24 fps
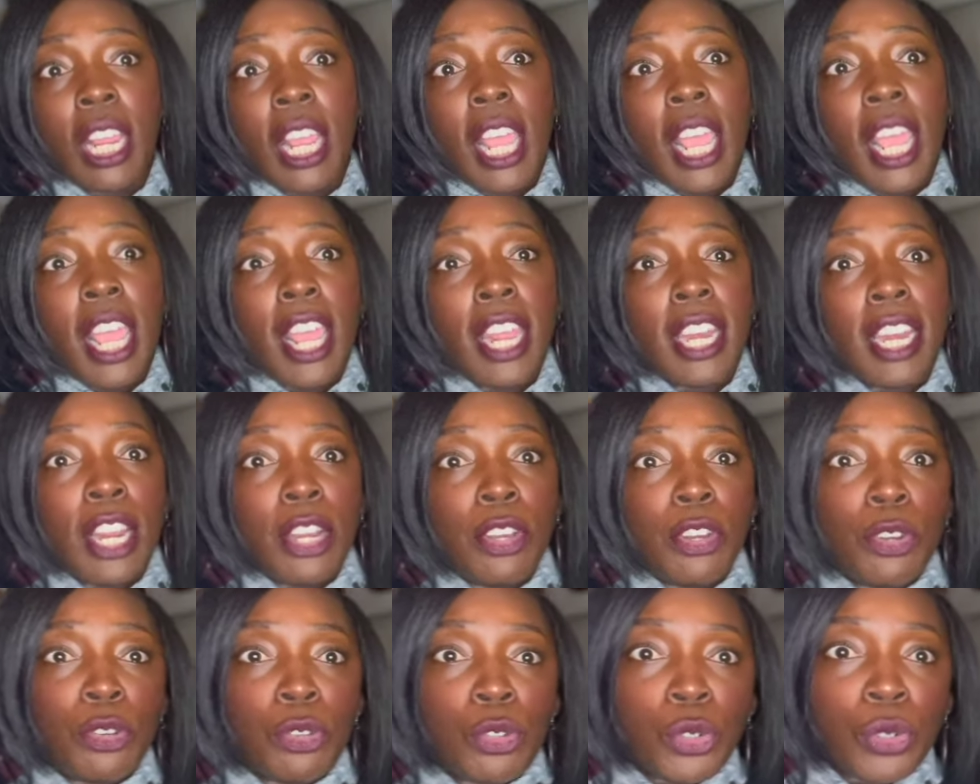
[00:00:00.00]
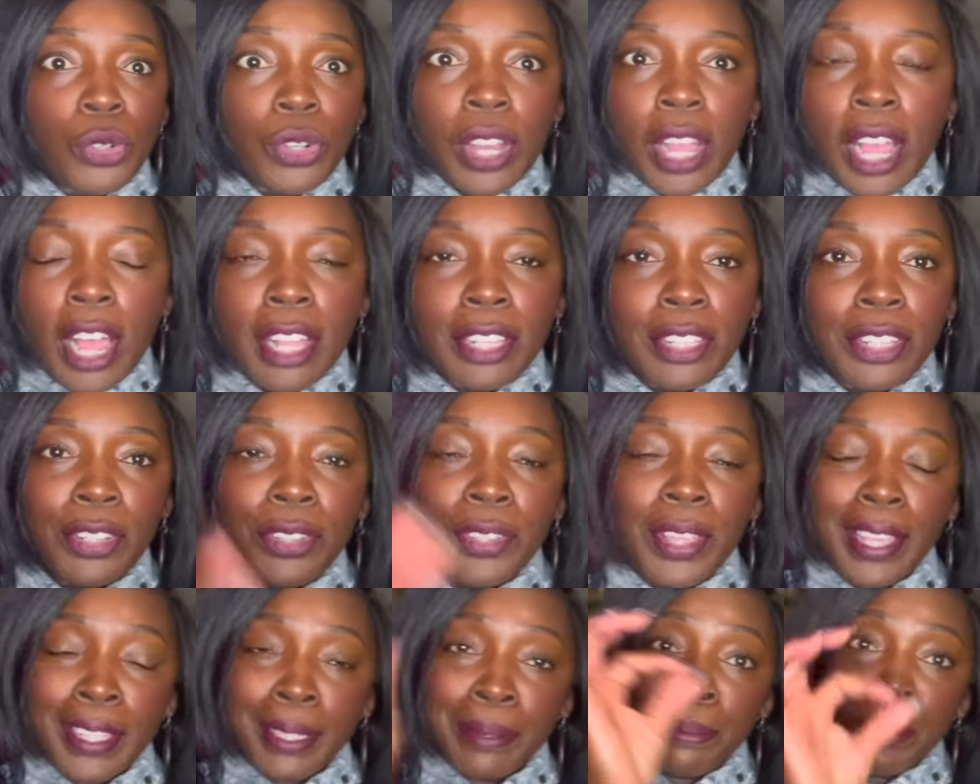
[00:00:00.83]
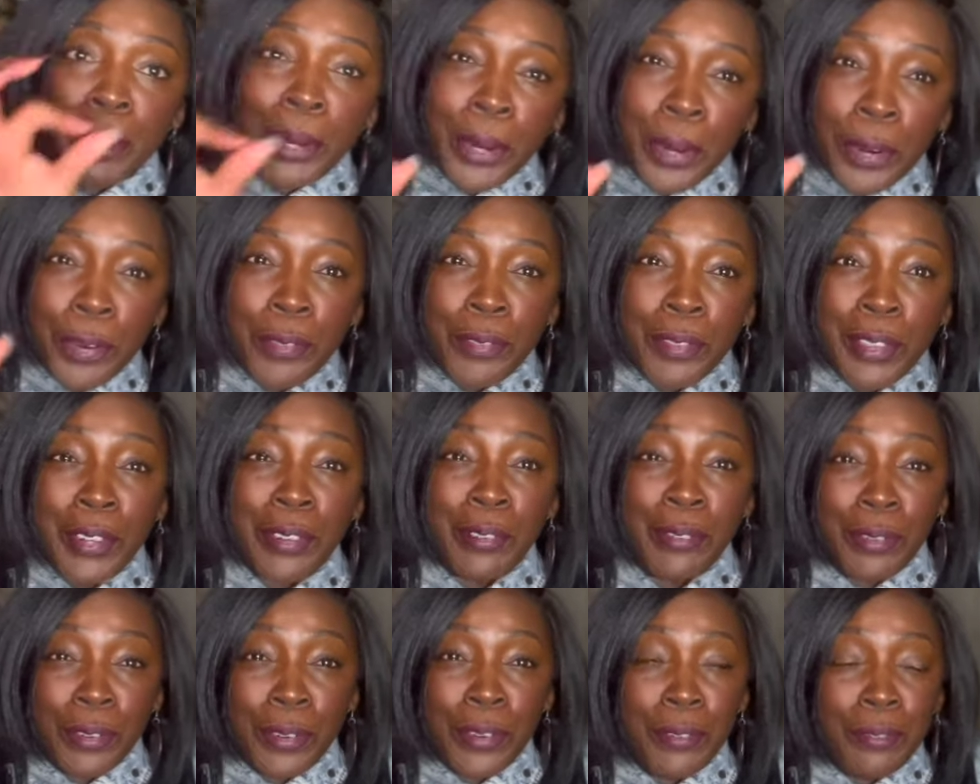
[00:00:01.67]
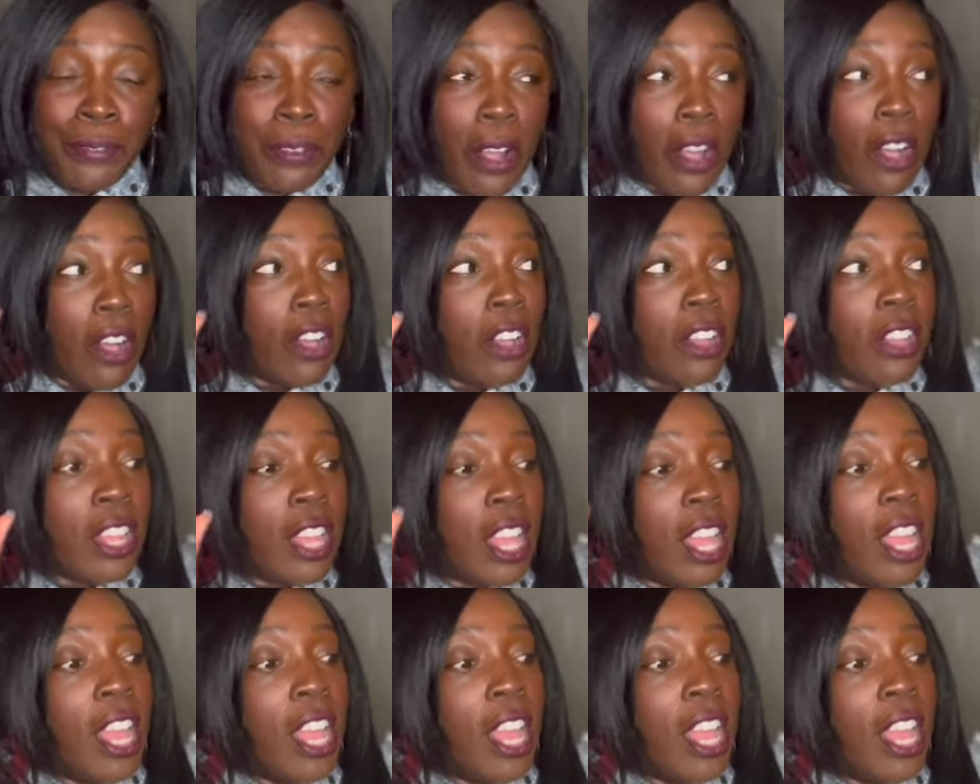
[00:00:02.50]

and a neutral color that's perfect for fall.